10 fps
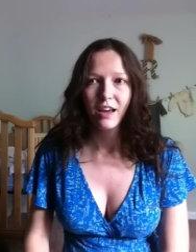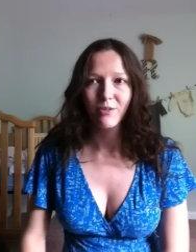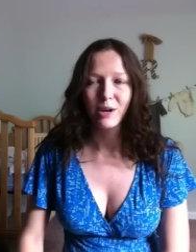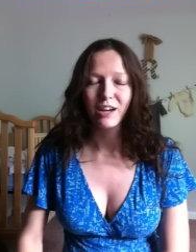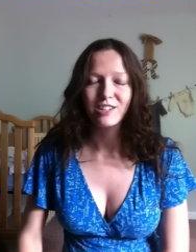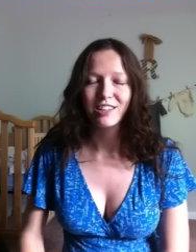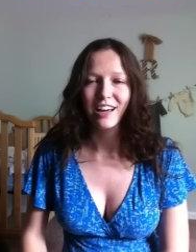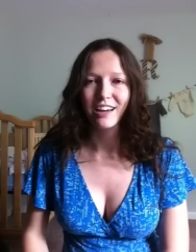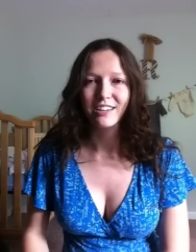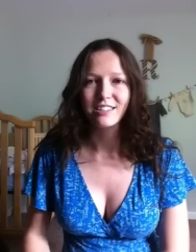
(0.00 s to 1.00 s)
we actually
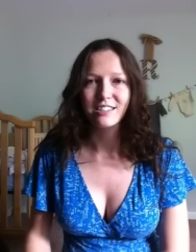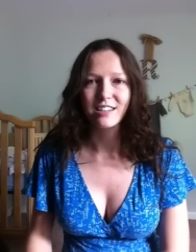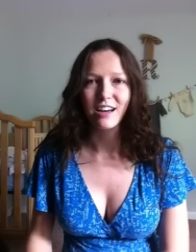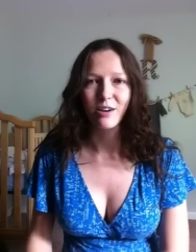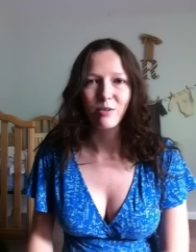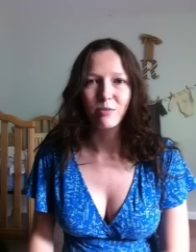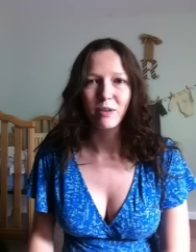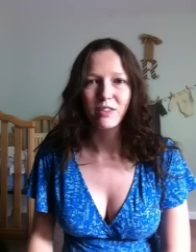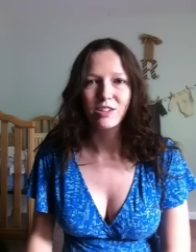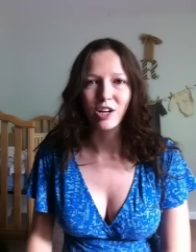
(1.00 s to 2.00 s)
had his uh, one
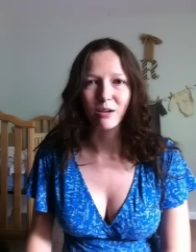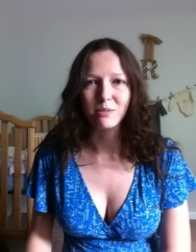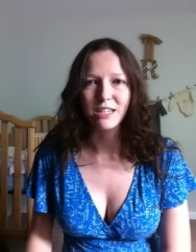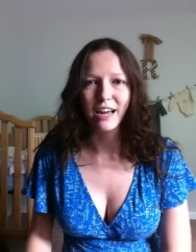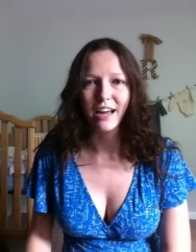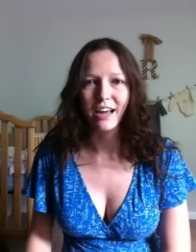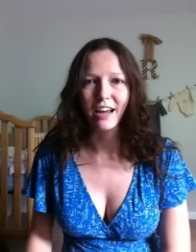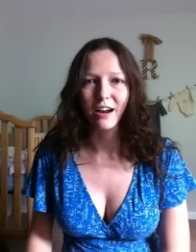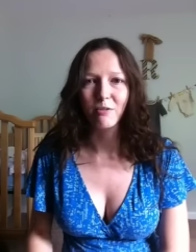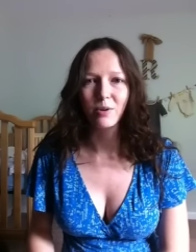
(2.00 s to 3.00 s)
month checkup today,
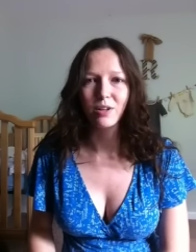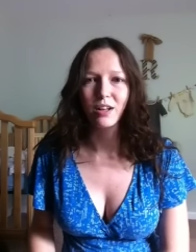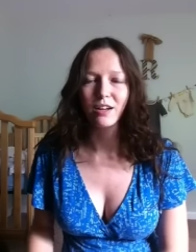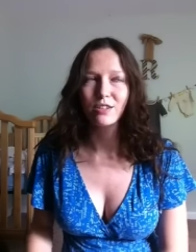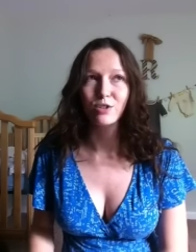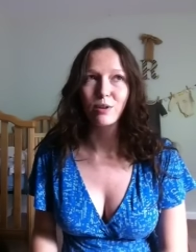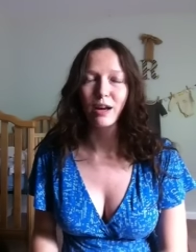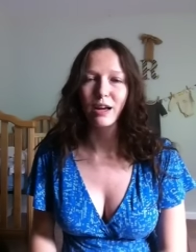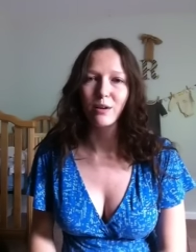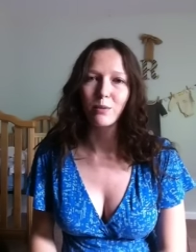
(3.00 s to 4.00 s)
and I will do
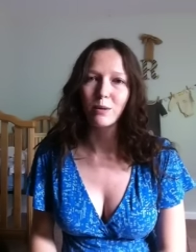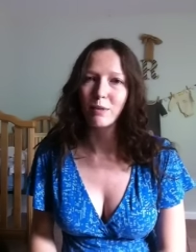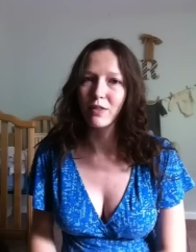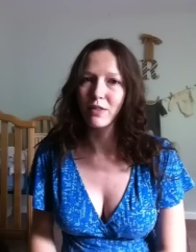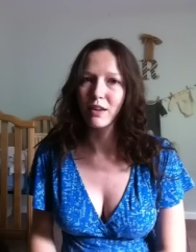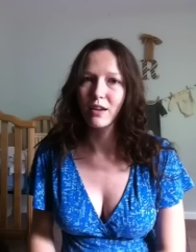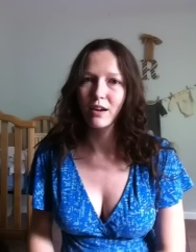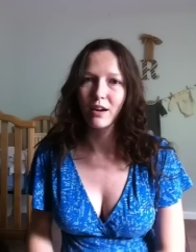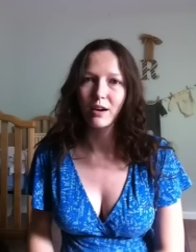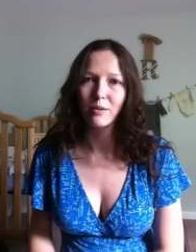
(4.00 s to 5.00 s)
a one month
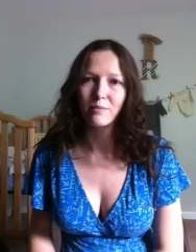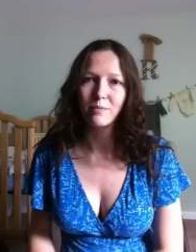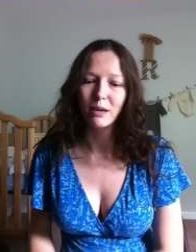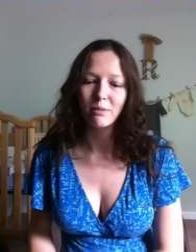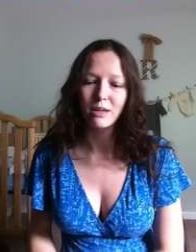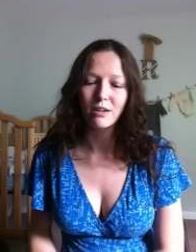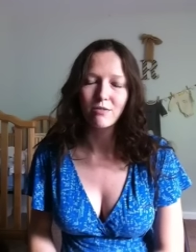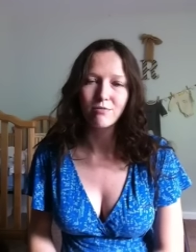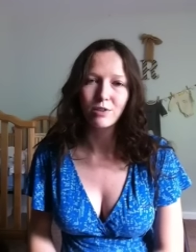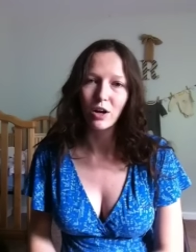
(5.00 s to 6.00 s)
um, baby
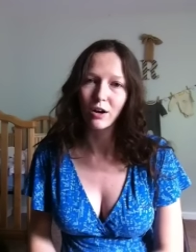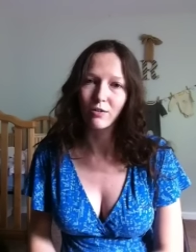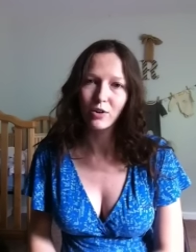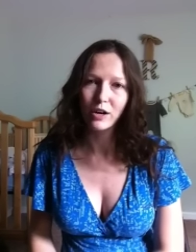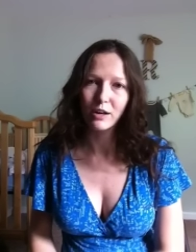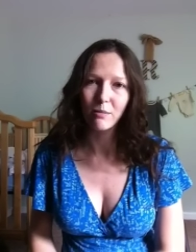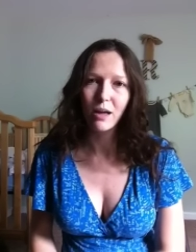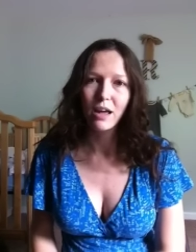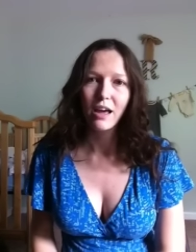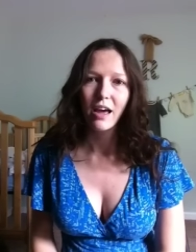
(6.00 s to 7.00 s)
vlog for him,
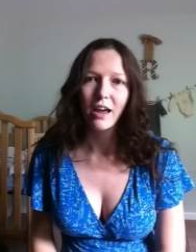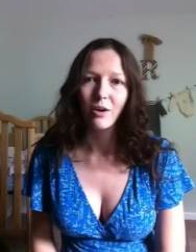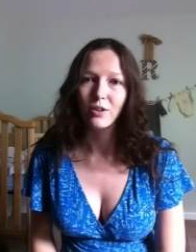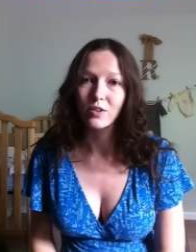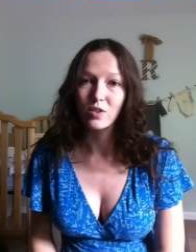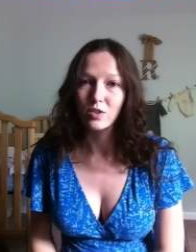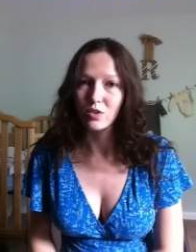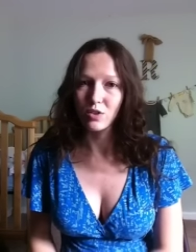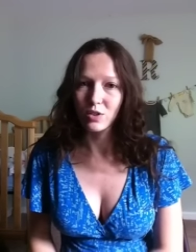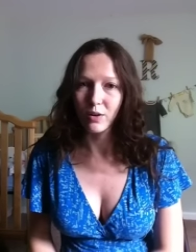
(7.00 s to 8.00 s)
and I'll
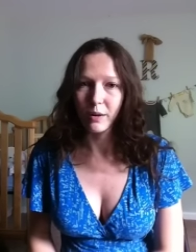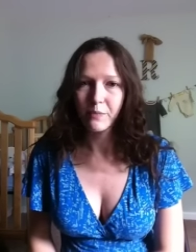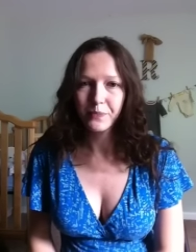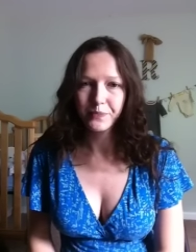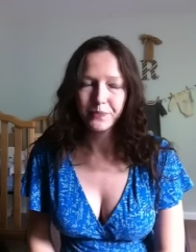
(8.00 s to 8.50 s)
introduce you to him.